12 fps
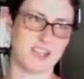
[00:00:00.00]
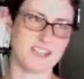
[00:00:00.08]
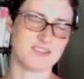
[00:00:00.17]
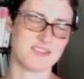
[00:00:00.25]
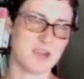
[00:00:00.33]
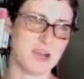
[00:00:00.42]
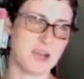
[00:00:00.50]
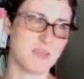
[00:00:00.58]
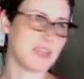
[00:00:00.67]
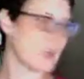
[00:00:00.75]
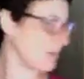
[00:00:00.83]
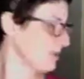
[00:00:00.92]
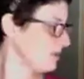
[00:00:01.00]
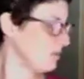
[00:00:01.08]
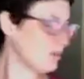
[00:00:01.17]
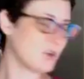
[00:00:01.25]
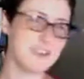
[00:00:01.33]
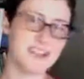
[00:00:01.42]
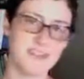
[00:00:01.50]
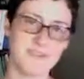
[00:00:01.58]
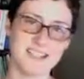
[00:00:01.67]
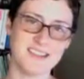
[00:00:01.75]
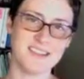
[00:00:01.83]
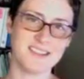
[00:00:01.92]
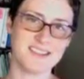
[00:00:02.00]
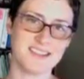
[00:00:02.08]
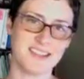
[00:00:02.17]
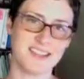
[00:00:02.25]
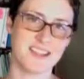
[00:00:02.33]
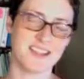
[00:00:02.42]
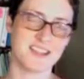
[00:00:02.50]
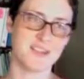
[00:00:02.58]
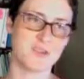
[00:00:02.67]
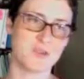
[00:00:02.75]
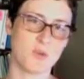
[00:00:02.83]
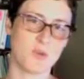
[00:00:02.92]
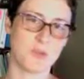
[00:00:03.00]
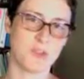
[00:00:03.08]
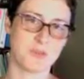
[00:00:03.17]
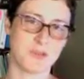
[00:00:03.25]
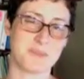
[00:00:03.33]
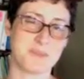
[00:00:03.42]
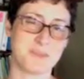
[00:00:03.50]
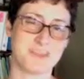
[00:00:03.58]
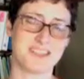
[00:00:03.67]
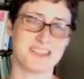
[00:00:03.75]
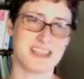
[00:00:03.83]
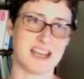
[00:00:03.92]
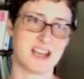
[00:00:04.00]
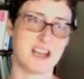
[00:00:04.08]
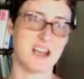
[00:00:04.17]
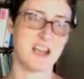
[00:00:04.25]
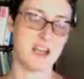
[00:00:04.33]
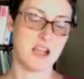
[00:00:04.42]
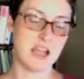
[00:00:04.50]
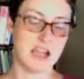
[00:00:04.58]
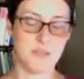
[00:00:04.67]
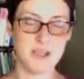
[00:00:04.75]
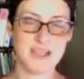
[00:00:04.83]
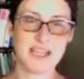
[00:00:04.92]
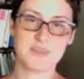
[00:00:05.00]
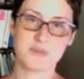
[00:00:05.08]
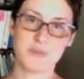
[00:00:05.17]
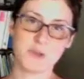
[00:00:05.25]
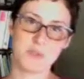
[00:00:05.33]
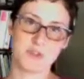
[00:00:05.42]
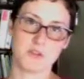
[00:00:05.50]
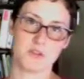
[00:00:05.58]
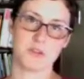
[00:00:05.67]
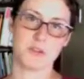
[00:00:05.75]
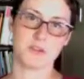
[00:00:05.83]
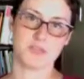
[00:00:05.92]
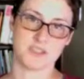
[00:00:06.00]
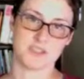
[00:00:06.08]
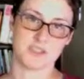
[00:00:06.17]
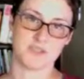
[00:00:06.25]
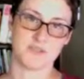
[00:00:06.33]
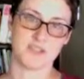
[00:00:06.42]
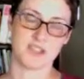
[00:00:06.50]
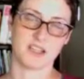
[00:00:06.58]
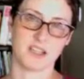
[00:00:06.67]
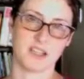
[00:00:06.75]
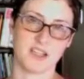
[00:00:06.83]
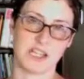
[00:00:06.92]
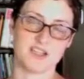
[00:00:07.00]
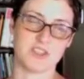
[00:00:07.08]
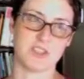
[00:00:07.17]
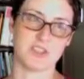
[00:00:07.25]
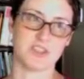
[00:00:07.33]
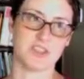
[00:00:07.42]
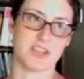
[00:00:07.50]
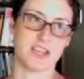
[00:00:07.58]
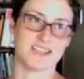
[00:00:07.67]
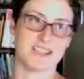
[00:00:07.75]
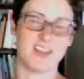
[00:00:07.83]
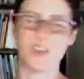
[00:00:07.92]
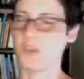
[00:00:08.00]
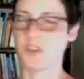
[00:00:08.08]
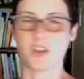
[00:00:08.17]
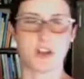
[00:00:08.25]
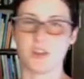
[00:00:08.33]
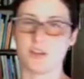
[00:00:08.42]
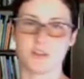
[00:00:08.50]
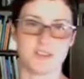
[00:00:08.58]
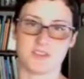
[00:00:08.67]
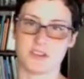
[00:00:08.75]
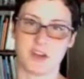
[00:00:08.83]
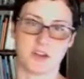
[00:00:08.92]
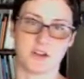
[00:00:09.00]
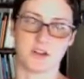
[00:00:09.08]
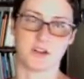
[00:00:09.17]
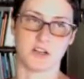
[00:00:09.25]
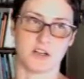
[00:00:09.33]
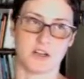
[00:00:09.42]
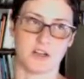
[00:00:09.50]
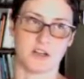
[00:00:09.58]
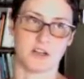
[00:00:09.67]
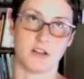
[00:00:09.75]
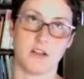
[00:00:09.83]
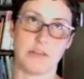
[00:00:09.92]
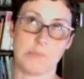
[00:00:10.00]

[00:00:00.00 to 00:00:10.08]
And so I'm like, I'm a little worried that if I knit this thing and it looks horrible on me, I'm going to be sad. But that's where my mother-in-law comes in, because if I knit it and she likes it, although the color is not her at all.